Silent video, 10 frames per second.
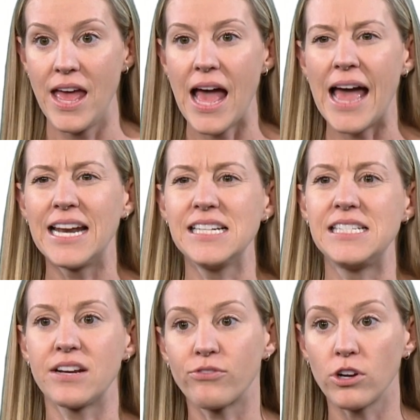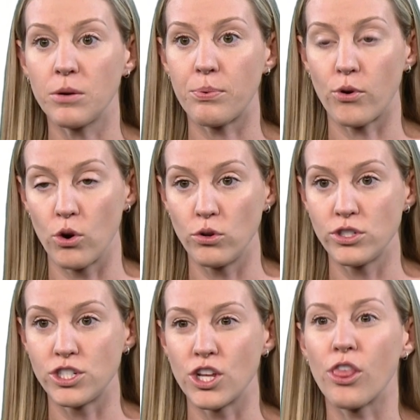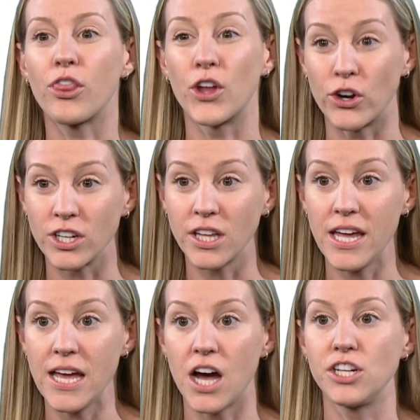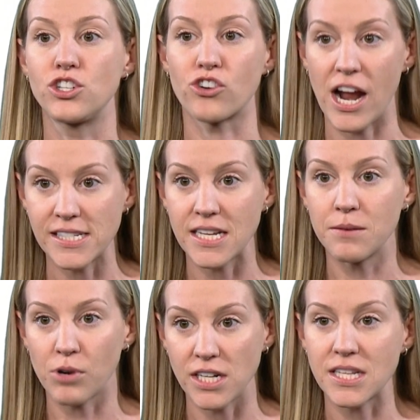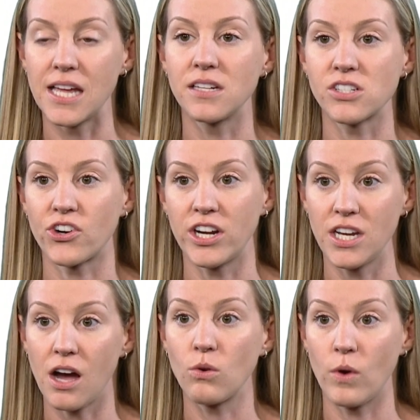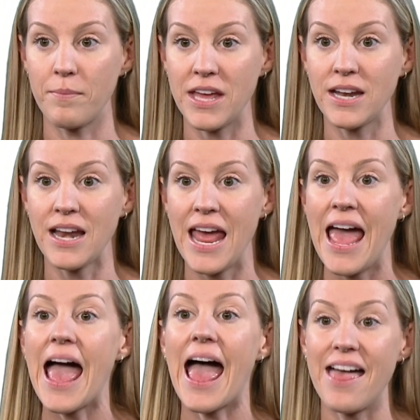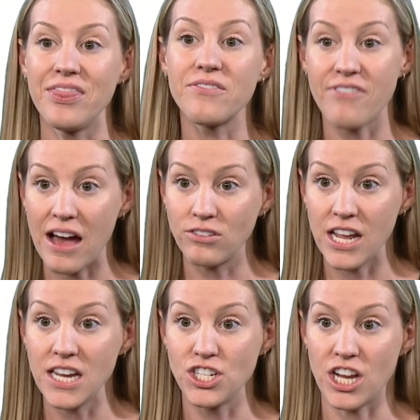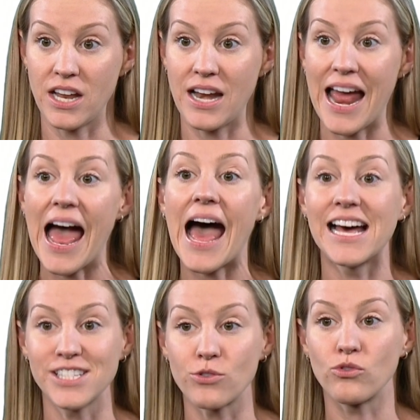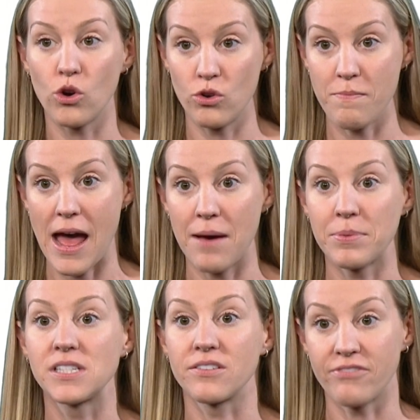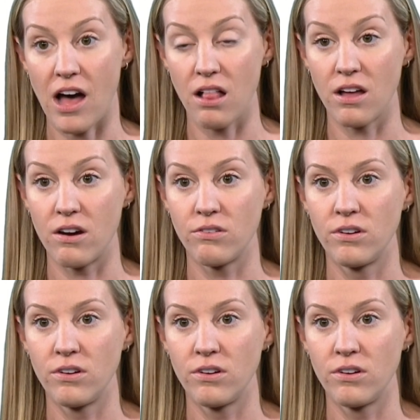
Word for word: And a different approach to thoroughly addressing breast cancer in young women and the foundation has a roadmap to follow.